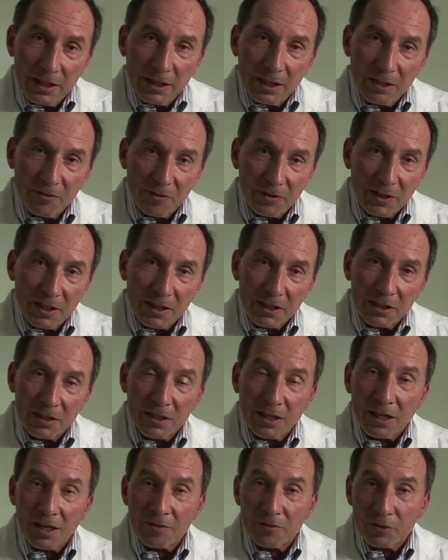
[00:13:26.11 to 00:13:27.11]
If at any
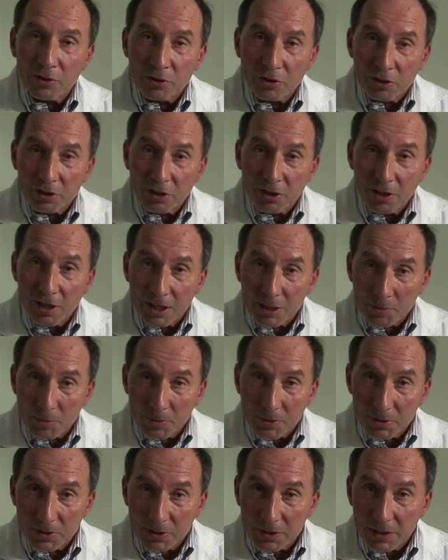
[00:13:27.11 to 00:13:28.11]
time during your
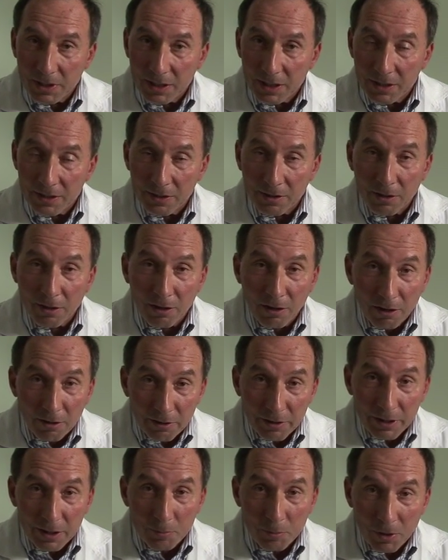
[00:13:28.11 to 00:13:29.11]
hospital stay there
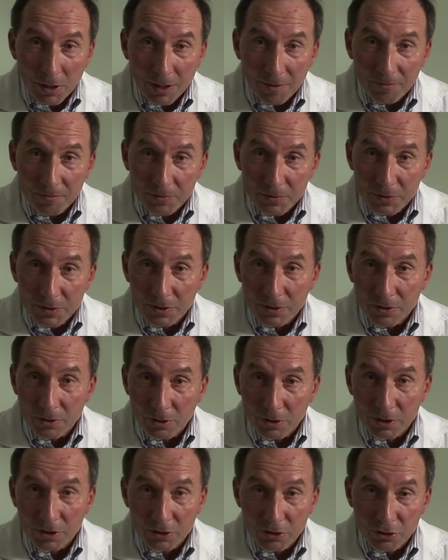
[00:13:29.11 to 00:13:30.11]
are any problems
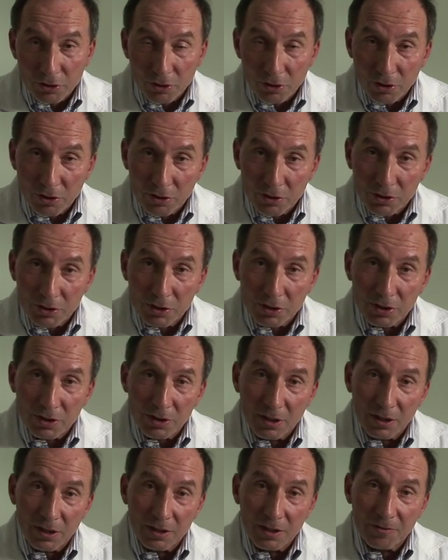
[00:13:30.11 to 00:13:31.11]
or concerns,
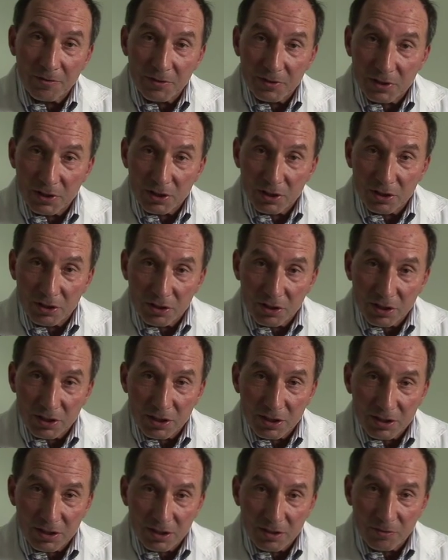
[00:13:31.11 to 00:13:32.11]
the physician's
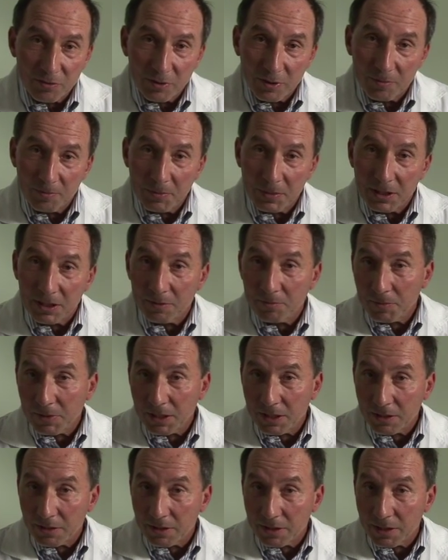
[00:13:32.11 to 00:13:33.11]
assistant would be
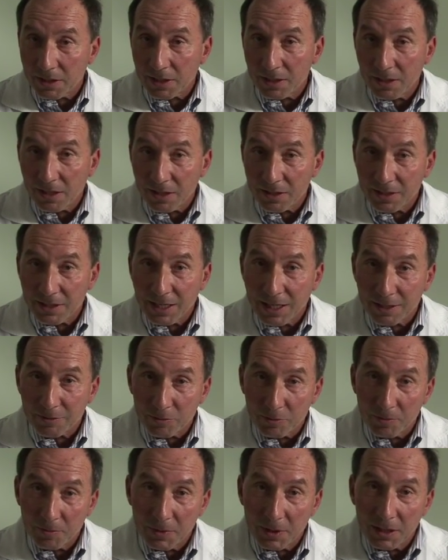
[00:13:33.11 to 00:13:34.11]
immediately in
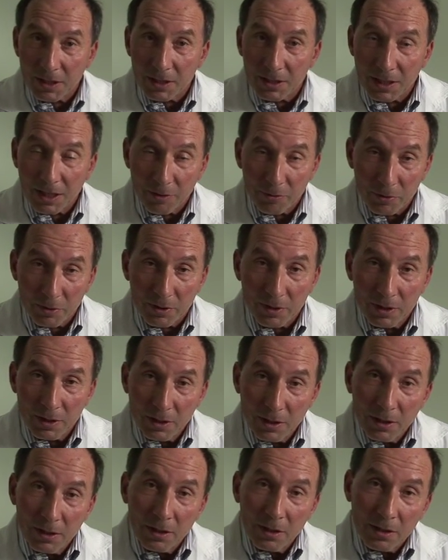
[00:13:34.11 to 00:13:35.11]
contact with me, and I would
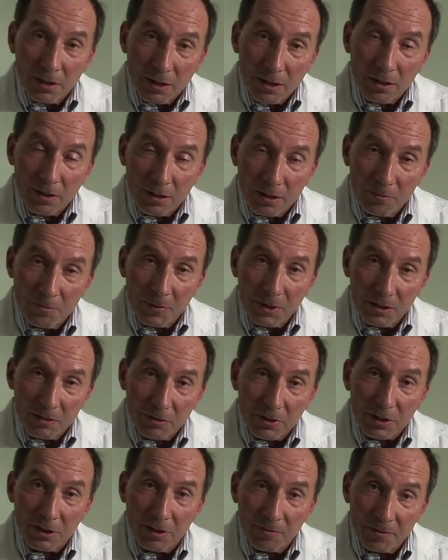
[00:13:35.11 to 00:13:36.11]

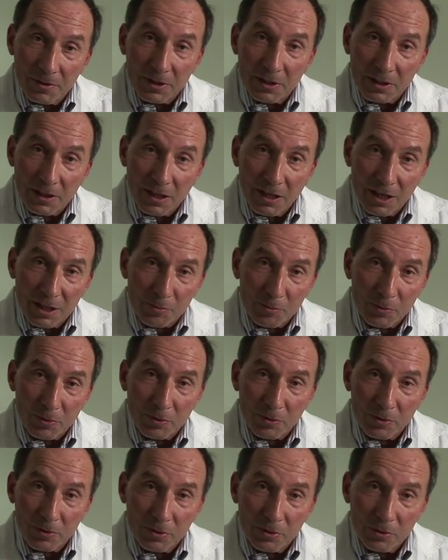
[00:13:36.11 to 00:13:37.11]
immediately come into the
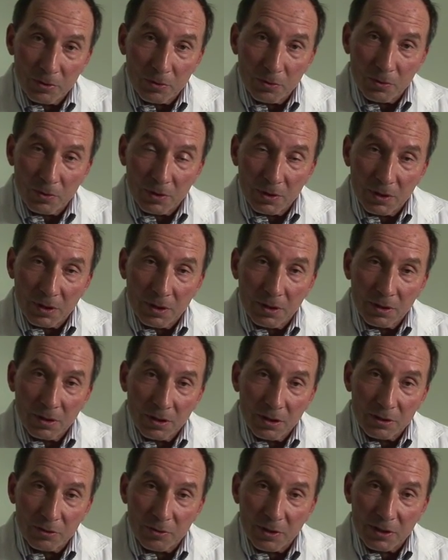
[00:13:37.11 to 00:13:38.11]
hospital to
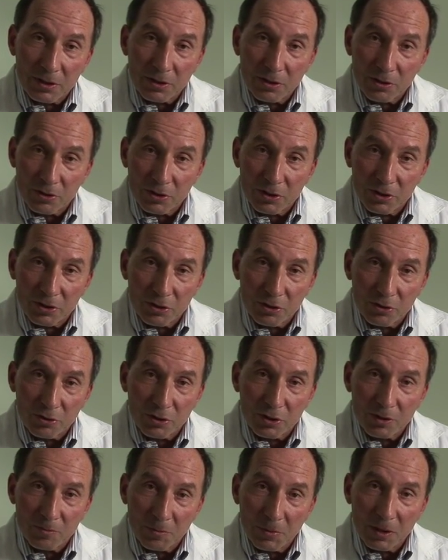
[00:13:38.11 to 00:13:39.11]
address those
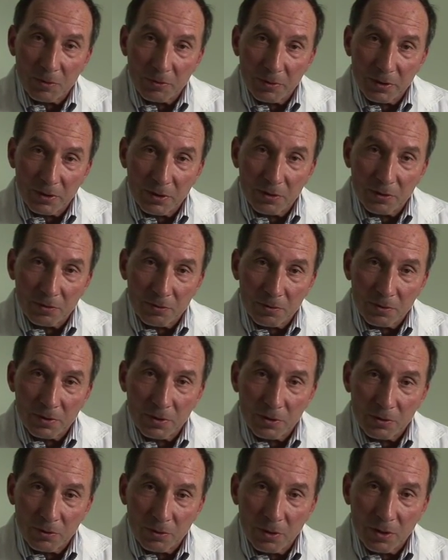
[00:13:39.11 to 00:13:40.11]
issues and meet with you
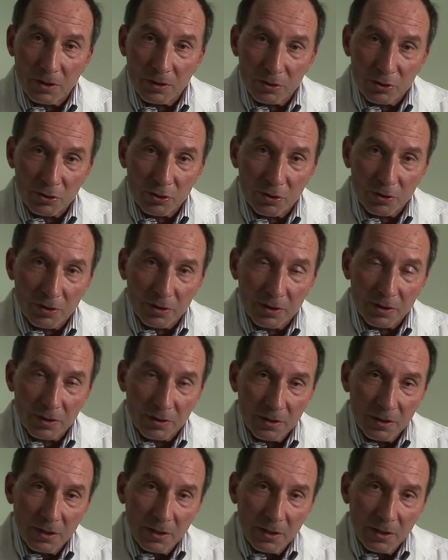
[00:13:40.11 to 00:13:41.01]
to ensure that